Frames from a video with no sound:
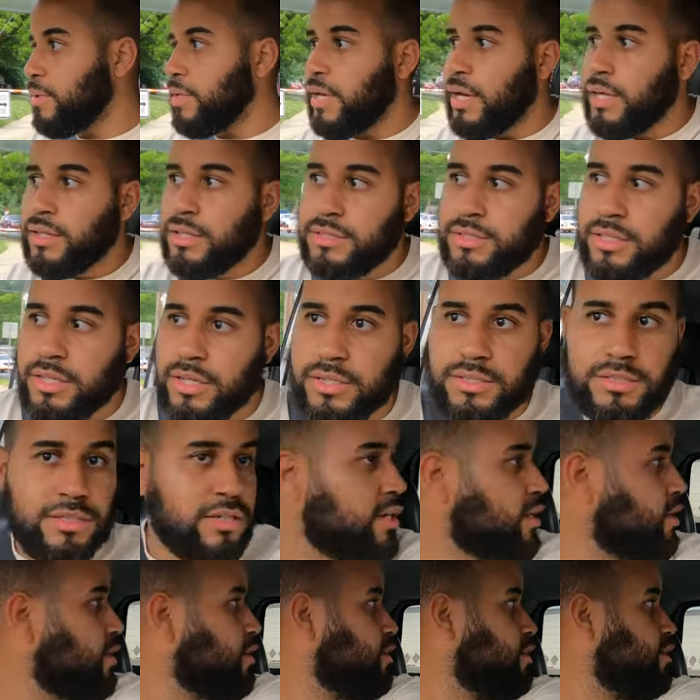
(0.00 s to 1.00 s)
But yeah, this thing is
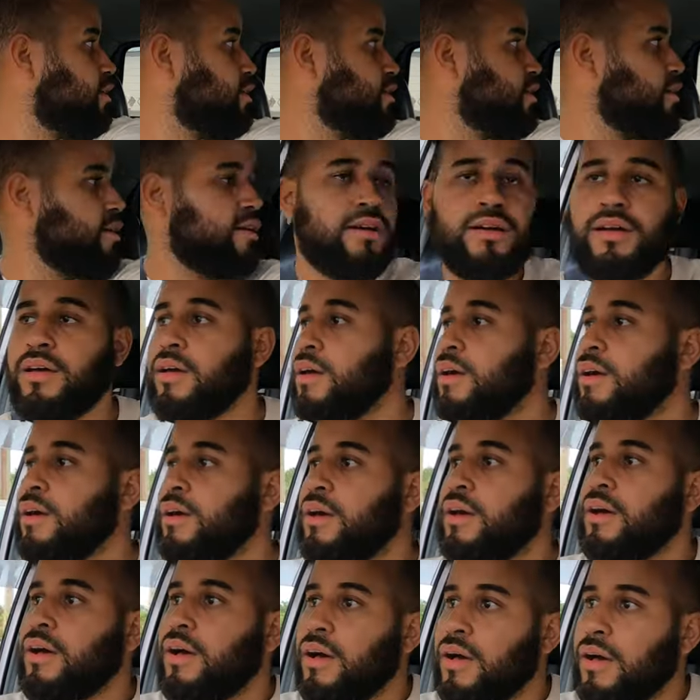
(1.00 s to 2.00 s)
sick.
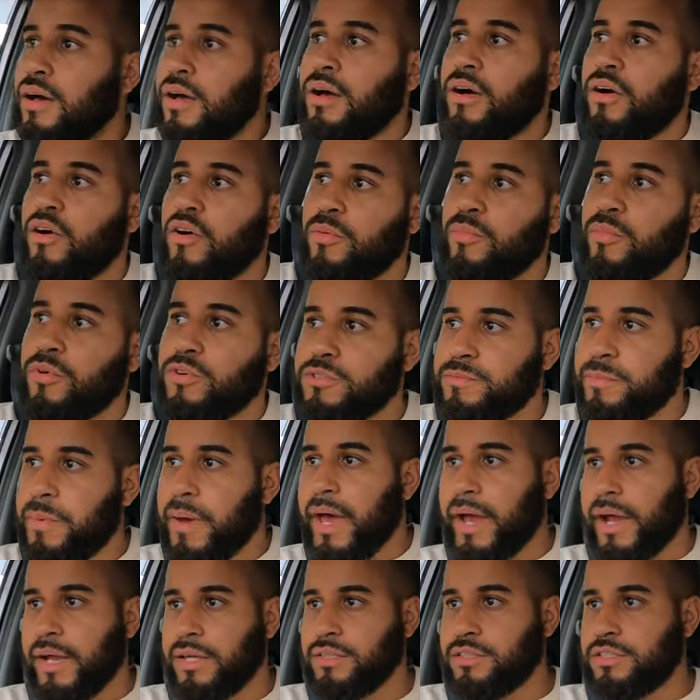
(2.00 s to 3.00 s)
almost
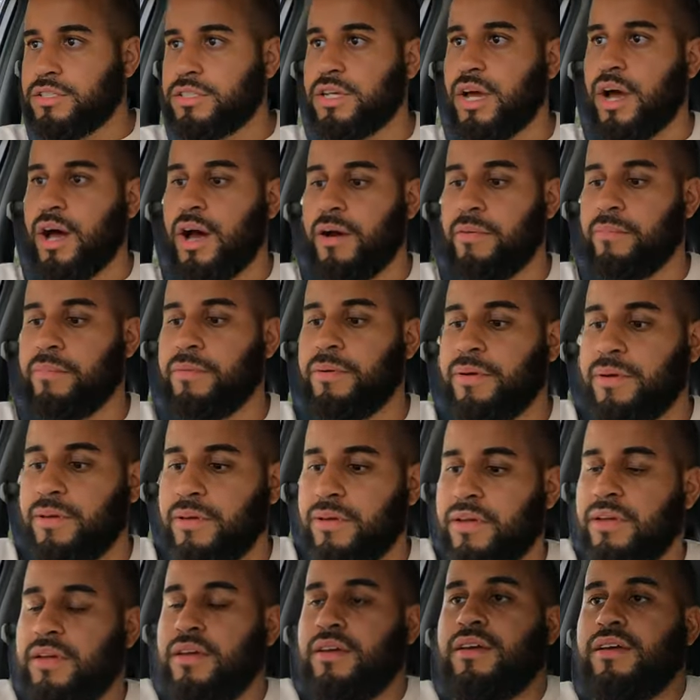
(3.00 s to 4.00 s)
back at the shop.
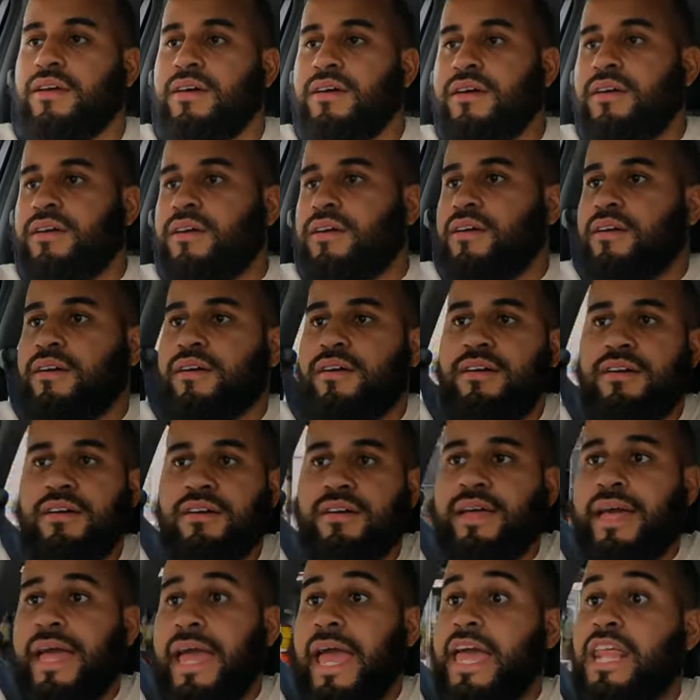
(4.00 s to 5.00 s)

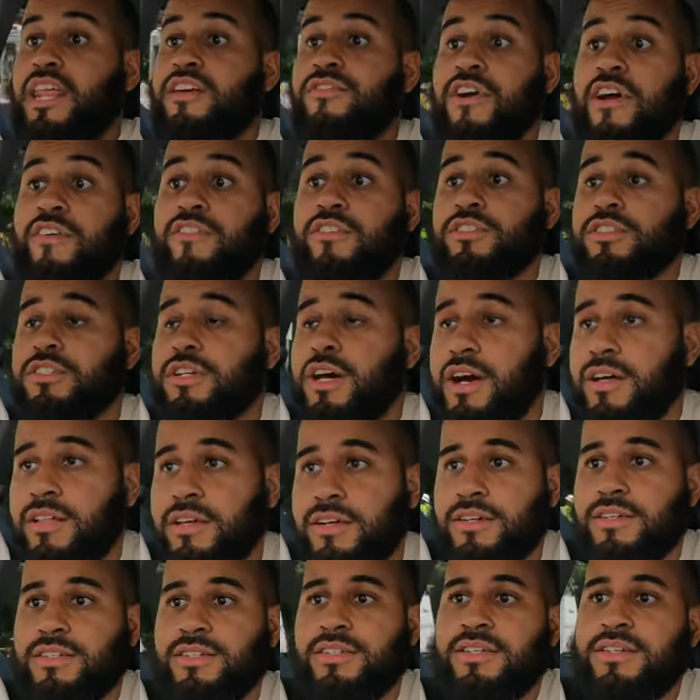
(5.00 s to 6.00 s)

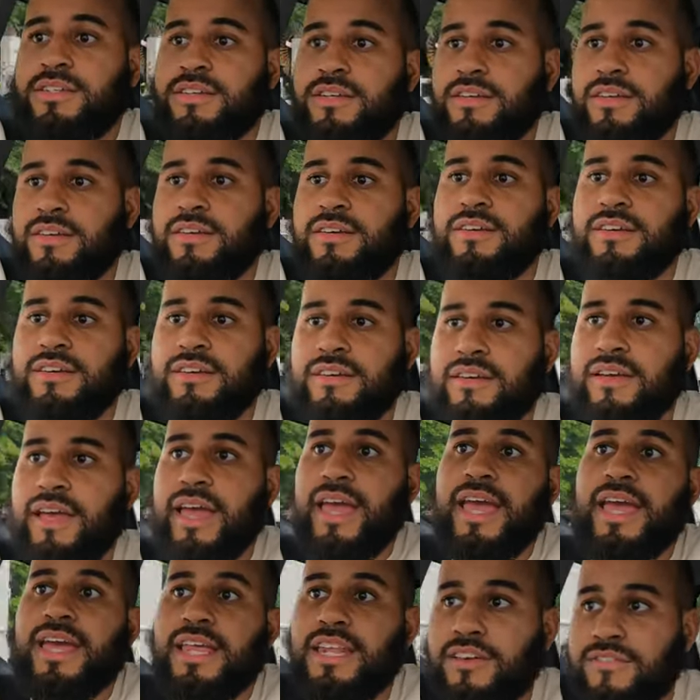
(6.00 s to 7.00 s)
$8,500.
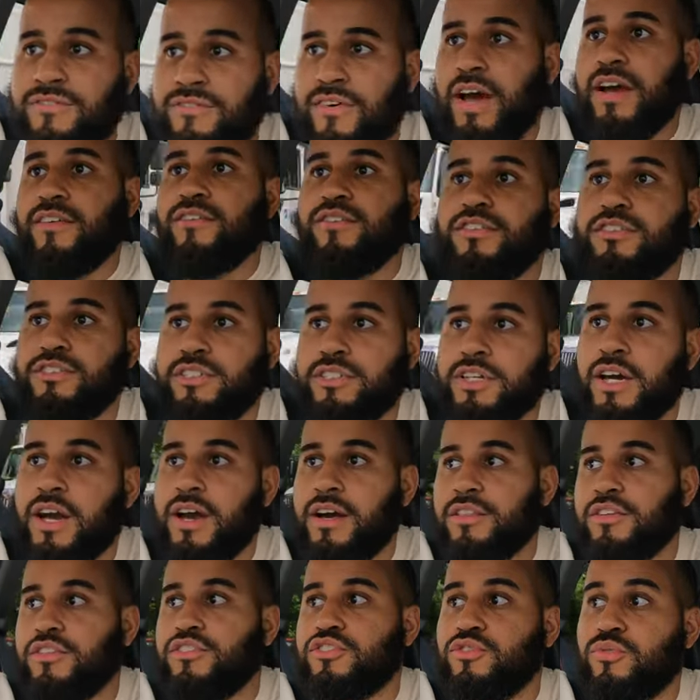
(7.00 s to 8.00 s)

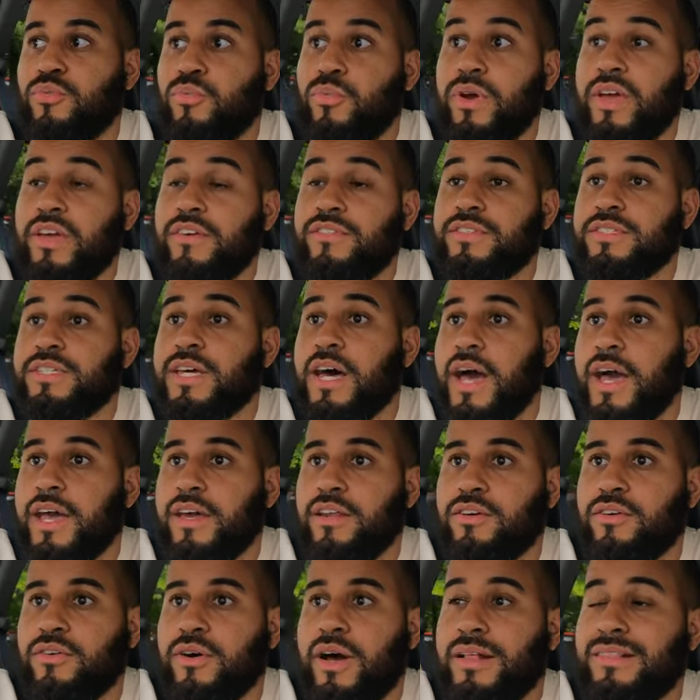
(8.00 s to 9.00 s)
$8,500 with
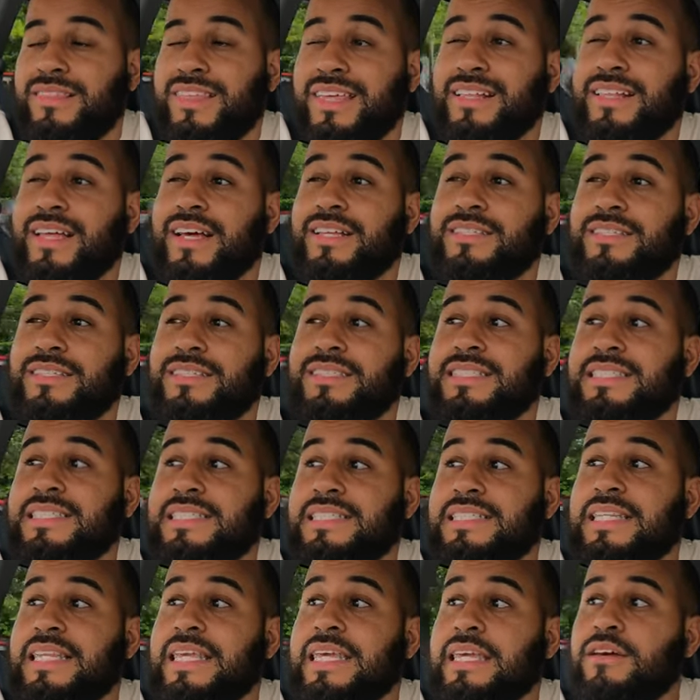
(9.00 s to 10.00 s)
title. I think that's a
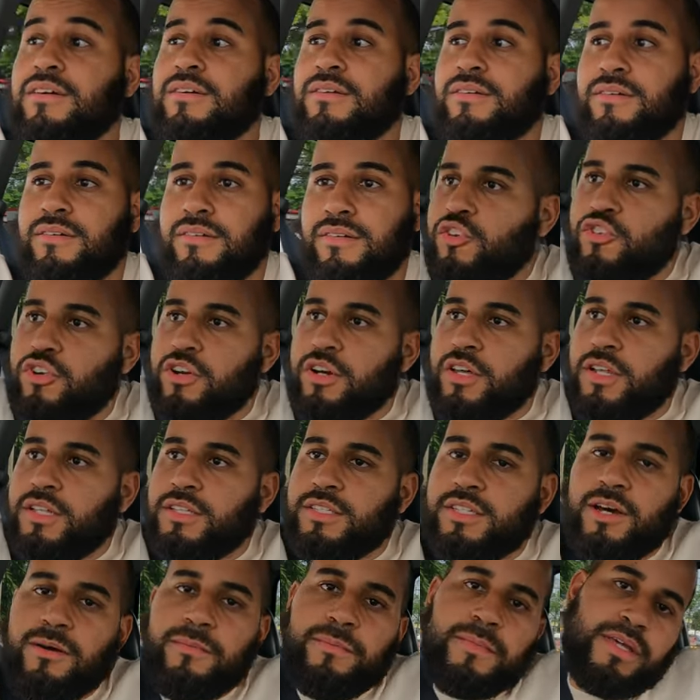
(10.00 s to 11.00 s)
steal. You
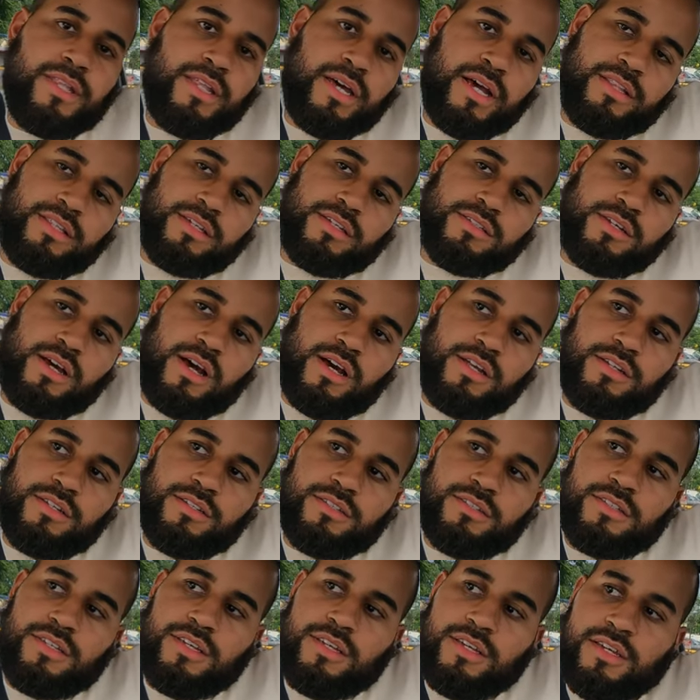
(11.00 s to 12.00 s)
couldn't tell me that this
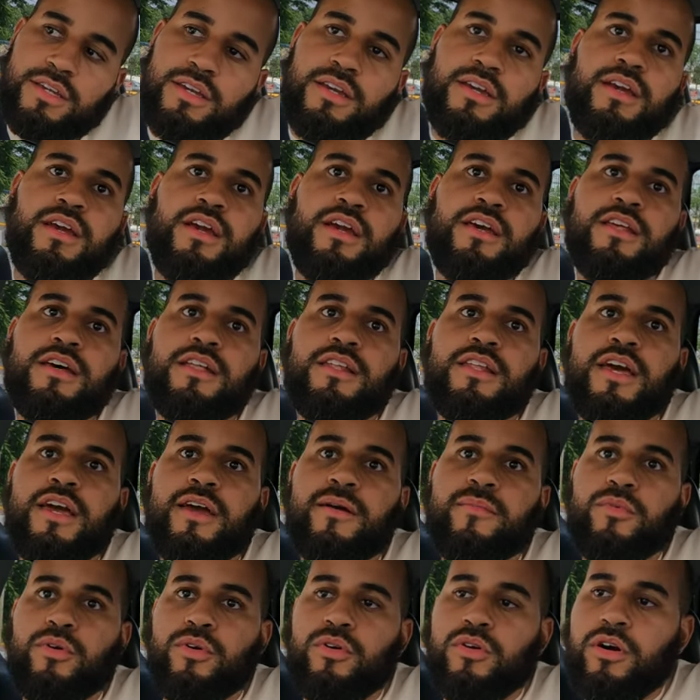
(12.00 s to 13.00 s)
Honda Z and a
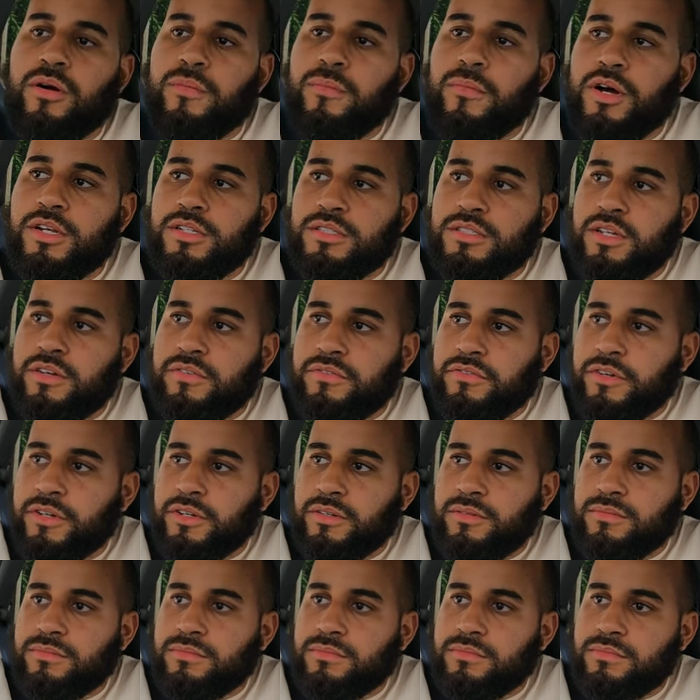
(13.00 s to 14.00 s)
Lambo are much
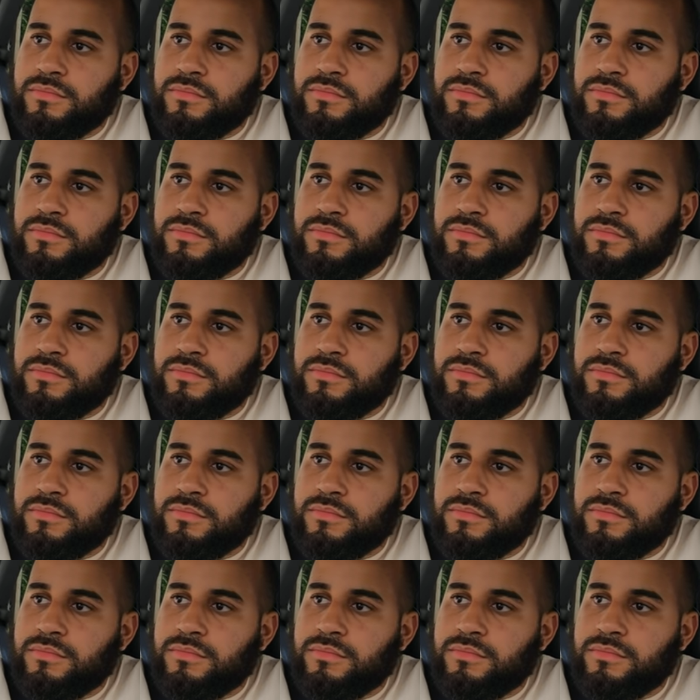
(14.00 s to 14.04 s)
different.